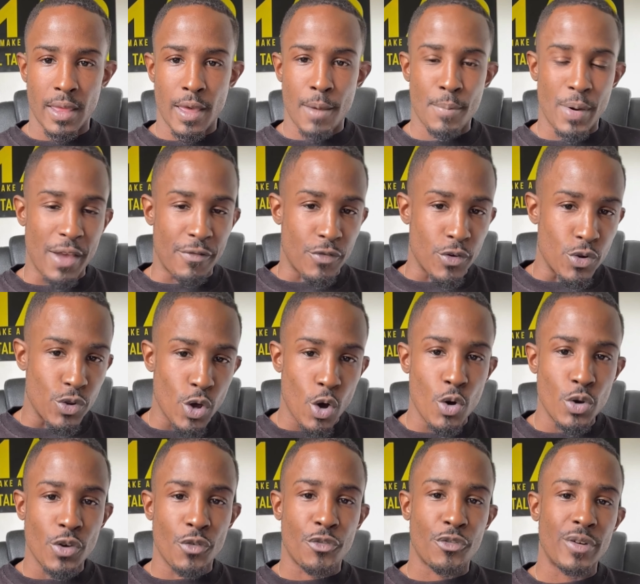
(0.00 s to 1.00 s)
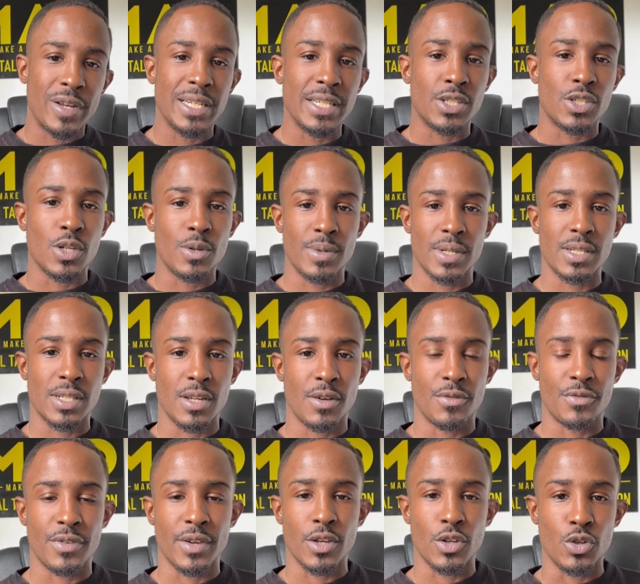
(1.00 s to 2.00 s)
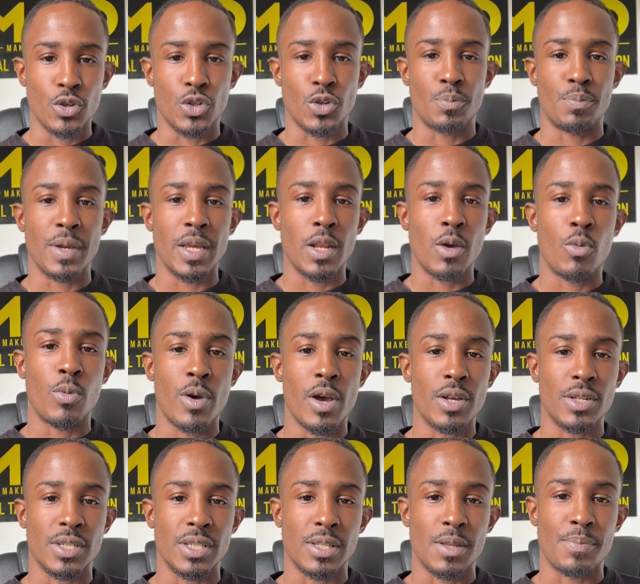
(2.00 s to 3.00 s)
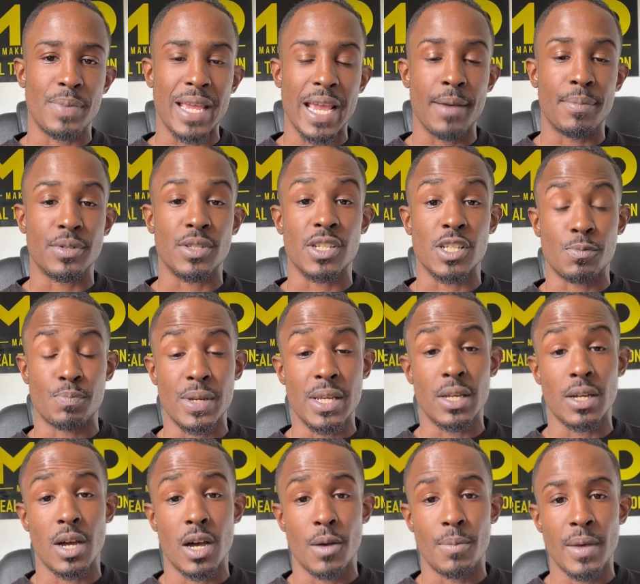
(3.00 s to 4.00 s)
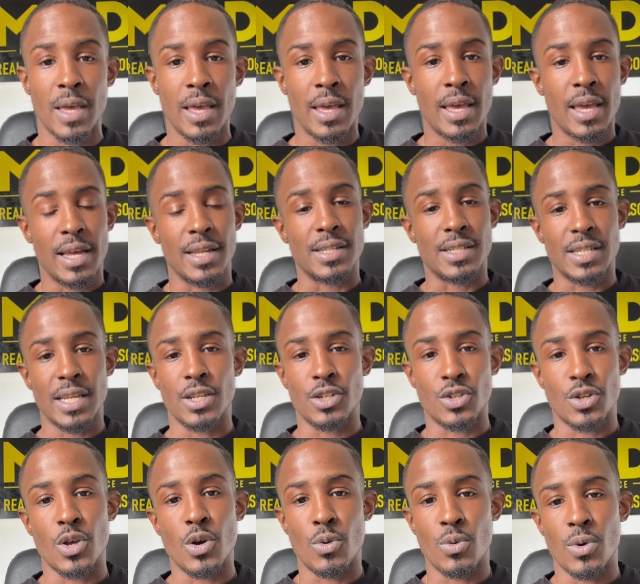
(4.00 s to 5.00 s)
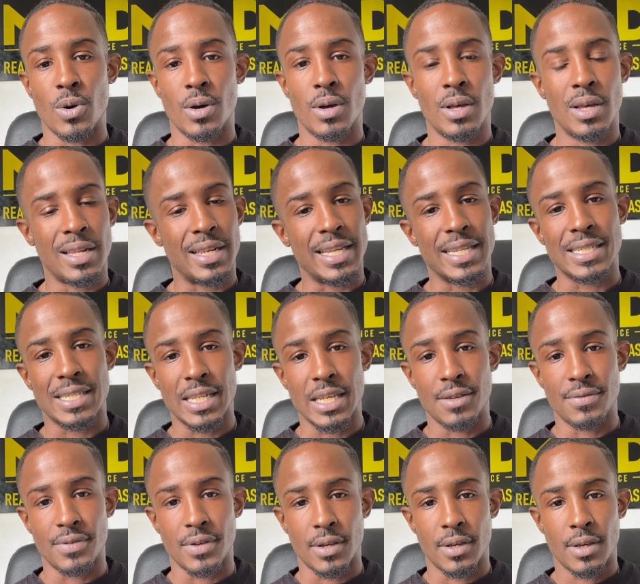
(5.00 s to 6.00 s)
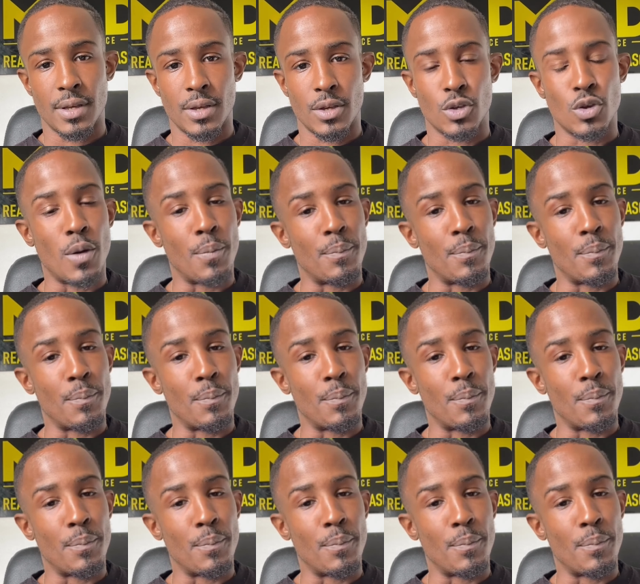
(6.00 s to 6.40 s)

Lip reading: But if you know your friend is doing something, you should be the person to be able to speak up and say, do you know what? Let's leave it. You're